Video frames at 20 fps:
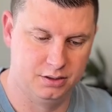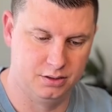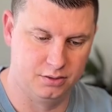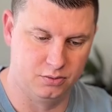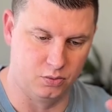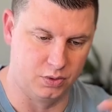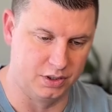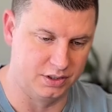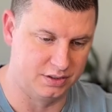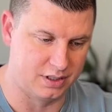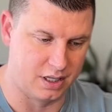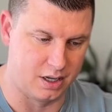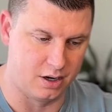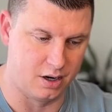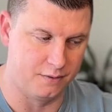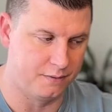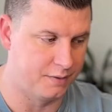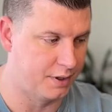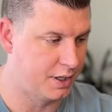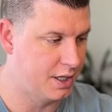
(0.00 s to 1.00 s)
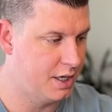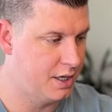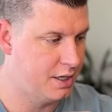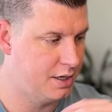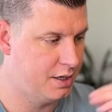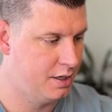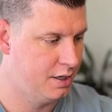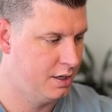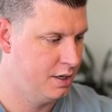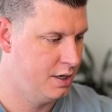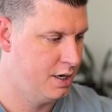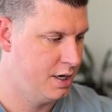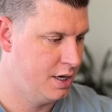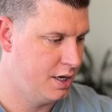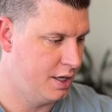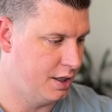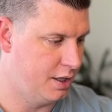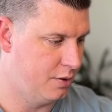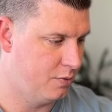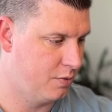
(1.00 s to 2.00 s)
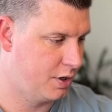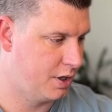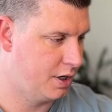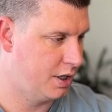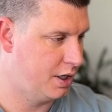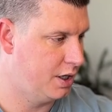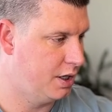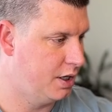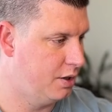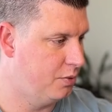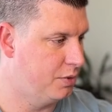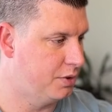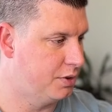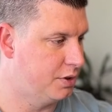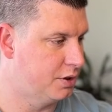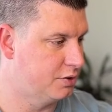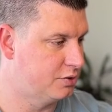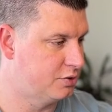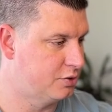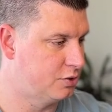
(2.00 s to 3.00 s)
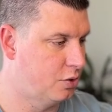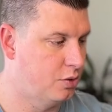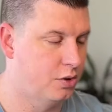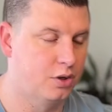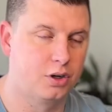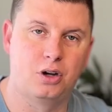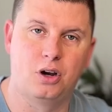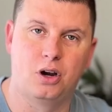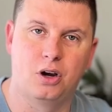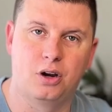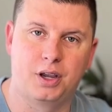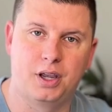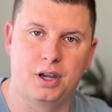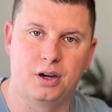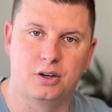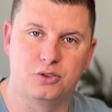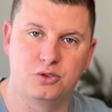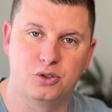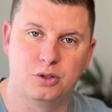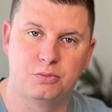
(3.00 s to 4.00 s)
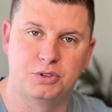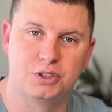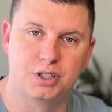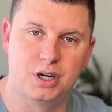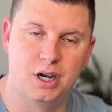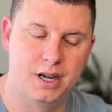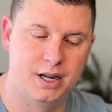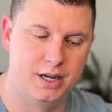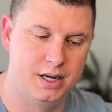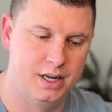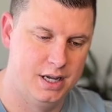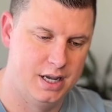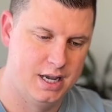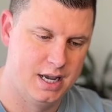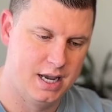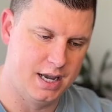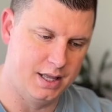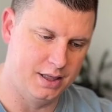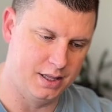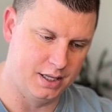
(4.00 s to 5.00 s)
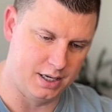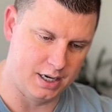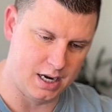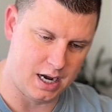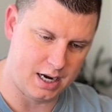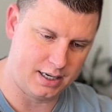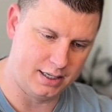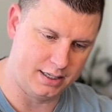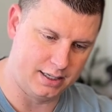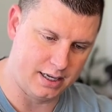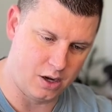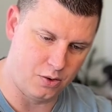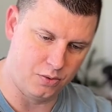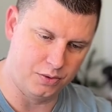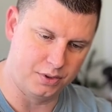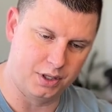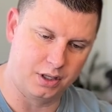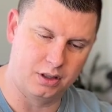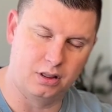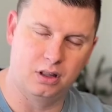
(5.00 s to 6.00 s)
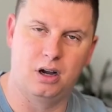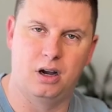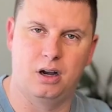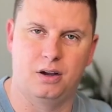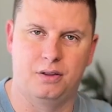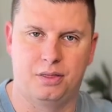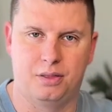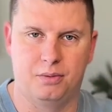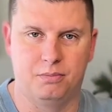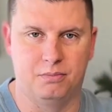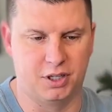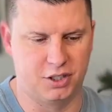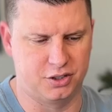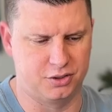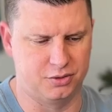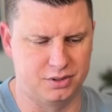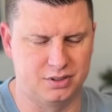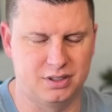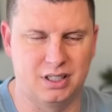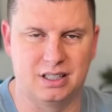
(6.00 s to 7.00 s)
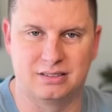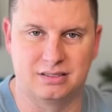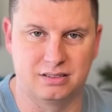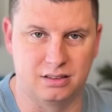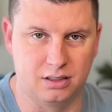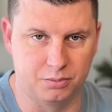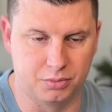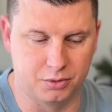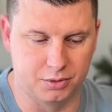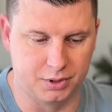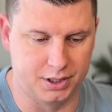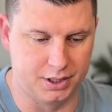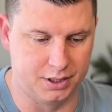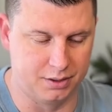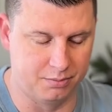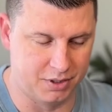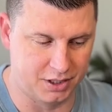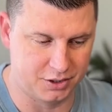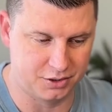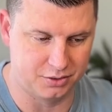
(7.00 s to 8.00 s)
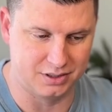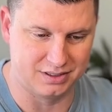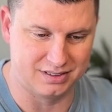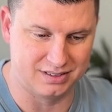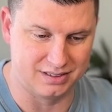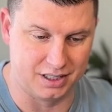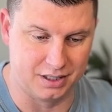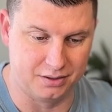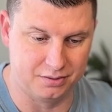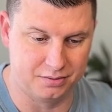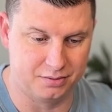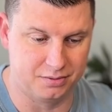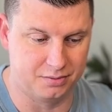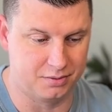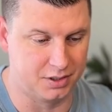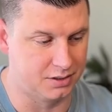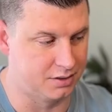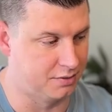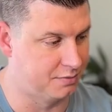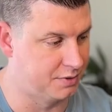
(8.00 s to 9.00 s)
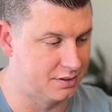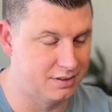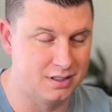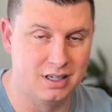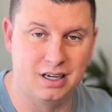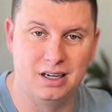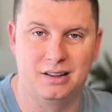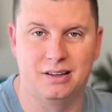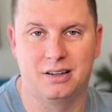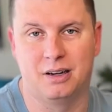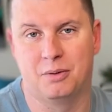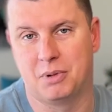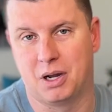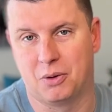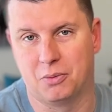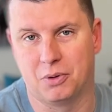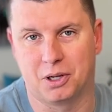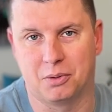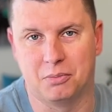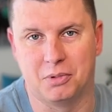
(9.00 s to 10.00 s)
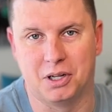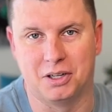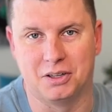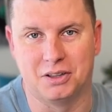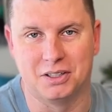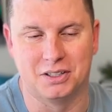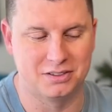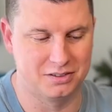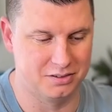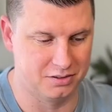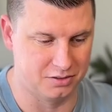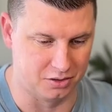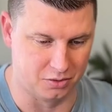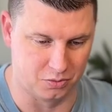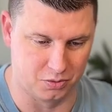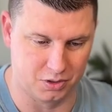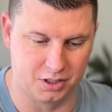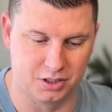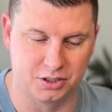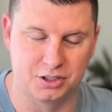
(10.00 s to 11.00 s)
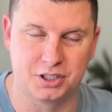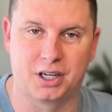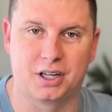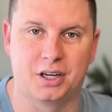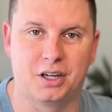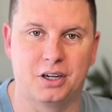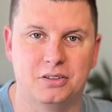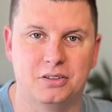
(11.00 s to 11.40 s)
rinse that off again, and then we're gonna hit it with the Stoner Car Care Trim Shine, and then knock it down with a cloth, make sure it's not slippery, make sure it's safe, because if it's not, then I'm not recommending this. So we're gonna check it out.